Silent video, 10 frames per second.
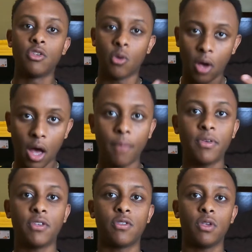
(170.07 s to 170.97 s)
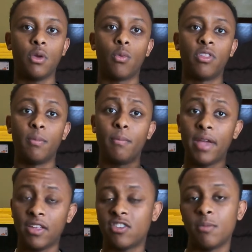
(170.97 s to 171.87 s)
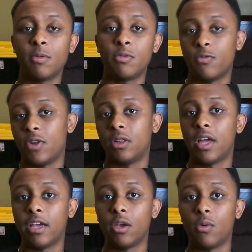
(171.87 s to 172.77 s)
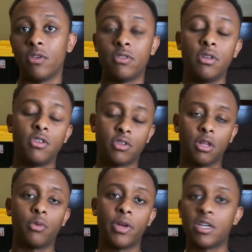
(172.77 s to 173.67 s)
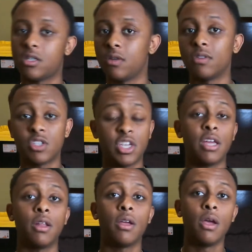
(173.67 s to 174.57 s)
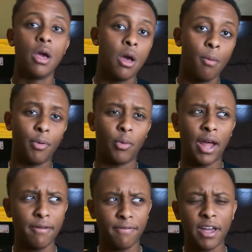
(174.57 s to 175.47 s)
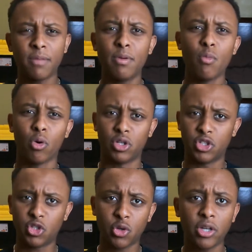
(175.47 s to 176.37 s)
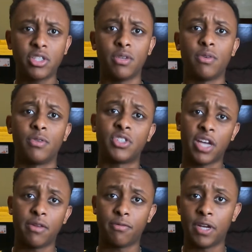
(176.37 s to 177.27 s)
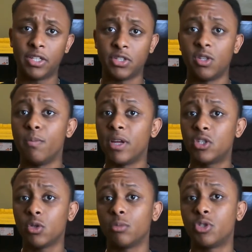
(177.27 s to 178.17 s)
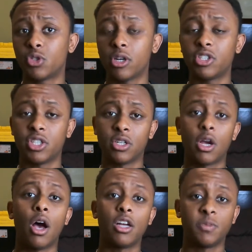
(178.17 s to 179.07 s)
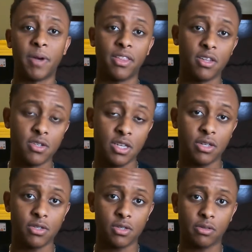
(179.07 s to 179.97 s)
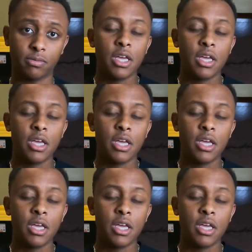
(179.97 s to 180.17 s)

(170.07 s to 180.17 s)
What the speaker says: So obviously, one of the main symptoms of vitiligo is the discoloration of the skin. But what I find to be more destructive of a side effect is the mental obstruction caused by the disease.